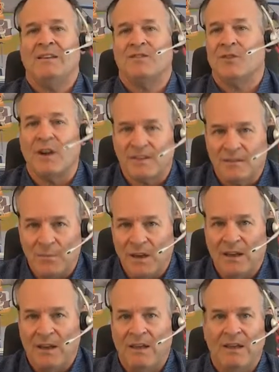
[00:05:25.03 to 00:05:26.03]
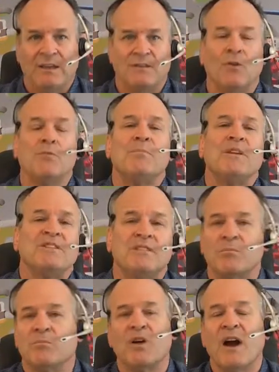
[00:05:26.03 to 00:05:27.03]
Trust me, don't be
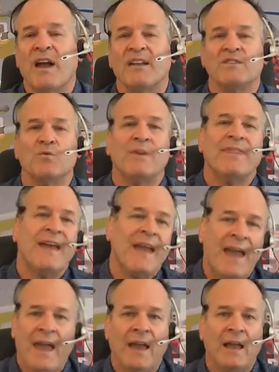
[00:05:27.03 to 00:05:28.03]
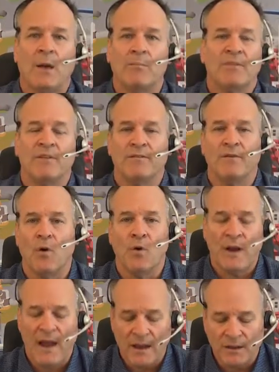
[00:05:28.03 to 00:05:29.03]
surprised when they hang up the
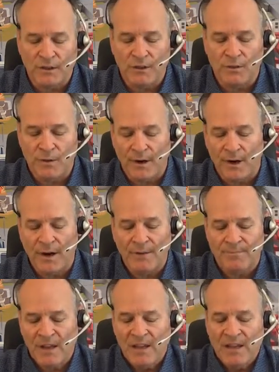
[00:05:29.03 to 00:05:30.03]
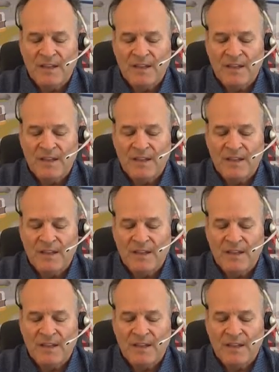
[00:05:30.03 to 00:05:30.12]
phone on you, all right?